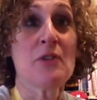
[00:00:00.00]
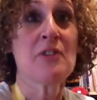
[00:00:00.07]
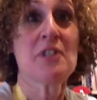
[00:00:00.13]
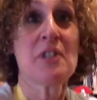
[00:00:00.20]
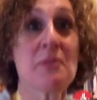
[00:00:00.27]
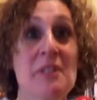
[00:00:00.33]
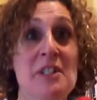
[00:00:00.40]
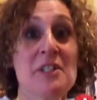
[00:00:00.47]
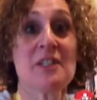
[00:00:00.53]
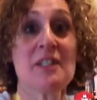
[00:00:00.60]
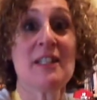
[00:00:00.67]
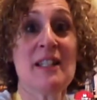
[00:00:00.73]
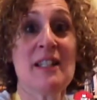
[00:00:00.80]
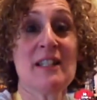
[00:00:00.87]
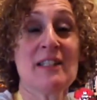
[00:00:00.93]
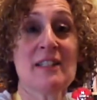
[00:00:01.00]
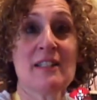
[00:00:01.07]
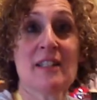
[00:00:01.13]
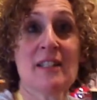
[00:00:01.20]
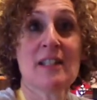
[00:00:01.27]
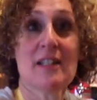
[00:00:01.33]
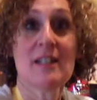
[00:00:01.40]
fourth generation
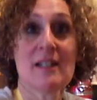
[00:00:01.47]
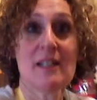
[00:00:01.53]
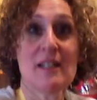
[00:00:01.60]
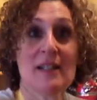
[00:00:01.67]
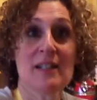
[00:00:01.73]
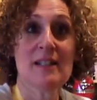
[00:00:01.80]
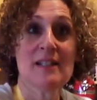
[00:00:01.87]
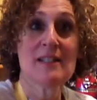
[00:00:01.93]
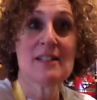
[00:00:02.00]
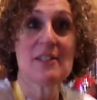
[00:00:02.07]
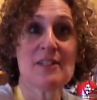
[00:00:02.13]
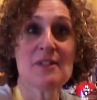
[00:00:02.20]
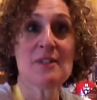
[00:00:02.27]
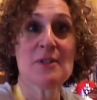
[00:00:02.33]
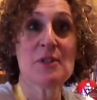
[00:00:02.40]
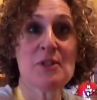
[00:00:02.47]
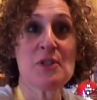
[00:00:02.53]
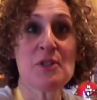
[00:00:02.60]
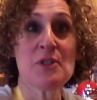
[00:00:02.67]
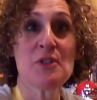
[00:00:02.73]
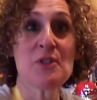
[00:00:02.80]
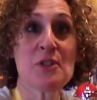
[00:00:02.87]
Canadian. Yeah. yeah. Real
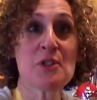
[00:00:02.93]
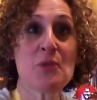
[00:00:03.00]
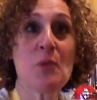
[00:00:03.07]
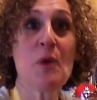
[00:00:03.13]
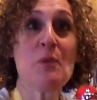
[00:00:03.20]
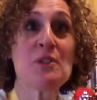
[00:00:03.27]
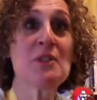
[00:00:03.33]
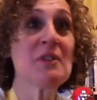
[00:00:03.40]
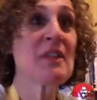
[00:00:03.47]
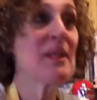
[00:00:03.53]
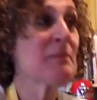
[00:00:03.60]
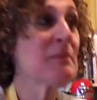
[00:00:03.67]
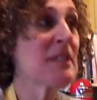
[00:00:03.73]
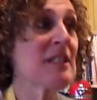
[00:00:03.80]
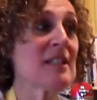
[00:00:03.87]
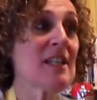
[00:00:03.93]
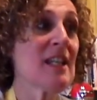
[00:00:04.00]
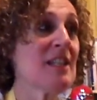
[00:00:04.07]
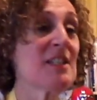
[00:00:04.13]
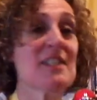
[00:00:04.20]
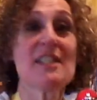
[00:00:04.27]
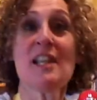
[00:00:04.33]
Canadian, see? So yeah. what would you like me to
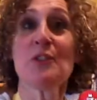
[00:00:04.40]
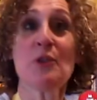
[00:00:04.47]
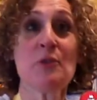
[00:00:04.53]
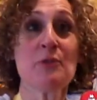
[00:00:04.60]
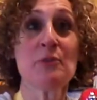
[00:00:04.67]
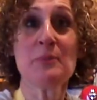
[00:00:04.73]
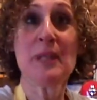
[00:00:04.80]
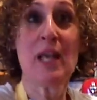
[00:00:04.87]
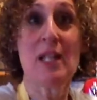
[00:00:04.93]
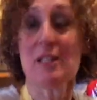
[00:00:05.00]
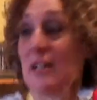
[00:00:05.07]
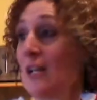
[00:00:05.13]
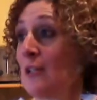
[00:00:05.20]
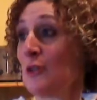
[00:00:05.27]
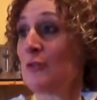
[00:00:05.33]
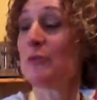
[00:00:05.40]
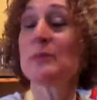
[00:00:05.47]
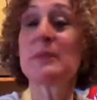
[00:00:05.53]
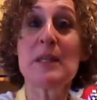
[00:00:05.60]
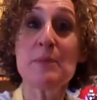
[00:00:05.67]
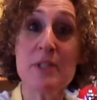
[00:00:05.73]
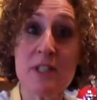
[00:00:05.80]
say? Just hello from Canada, hello from
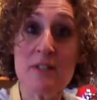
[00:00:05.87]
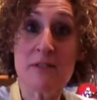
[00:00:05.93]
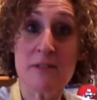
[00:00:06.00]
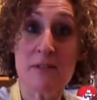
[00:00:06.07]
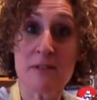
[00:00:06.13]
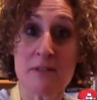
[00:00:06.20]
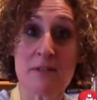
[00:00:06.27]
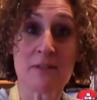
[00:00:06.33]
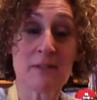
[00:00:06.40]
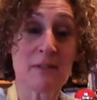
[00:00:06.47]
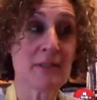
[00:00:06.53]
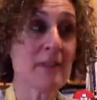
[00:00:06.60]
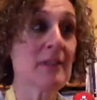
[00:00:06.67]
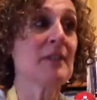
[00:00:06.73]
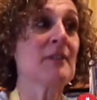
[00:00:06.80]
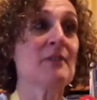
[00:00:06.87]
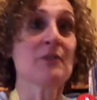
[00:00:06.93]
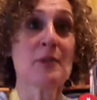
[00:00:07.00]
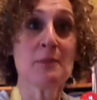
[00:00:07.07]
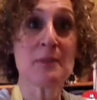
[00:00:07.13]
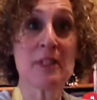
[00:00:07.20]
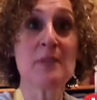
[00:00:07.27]
Gibsons. Yeah,
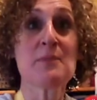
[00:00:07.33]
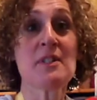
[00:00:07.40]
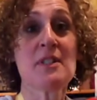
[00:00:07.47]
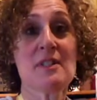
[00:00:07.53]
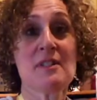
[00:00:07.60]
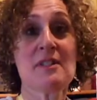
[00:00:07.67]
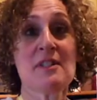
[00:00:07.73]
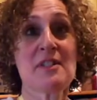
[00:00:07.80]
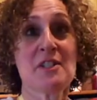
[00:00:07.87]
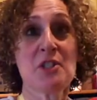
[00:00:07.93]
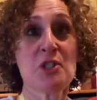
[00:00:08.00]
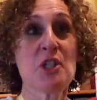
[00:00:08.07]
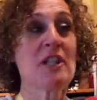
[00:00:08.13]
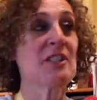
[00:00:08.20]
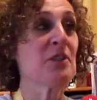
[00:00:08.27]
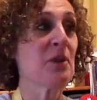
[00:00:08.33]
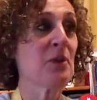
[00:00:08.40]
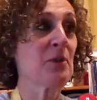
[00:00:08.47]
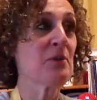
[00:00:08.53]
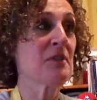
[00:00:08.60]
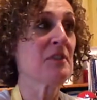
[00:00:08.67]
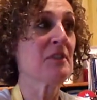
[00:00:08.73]
whatever. From you Gibsons, know, just a little Sunshine message
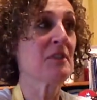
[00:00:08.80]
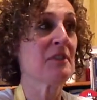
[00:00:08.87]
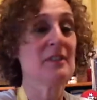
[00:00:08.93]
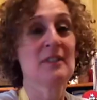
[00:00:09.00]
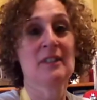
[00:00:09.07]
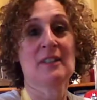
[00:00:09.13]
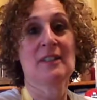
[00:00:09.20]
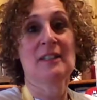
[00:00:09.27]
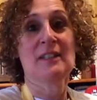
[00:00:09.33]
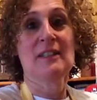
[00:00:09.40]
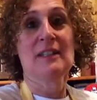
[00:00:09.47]
Coast. or something like that.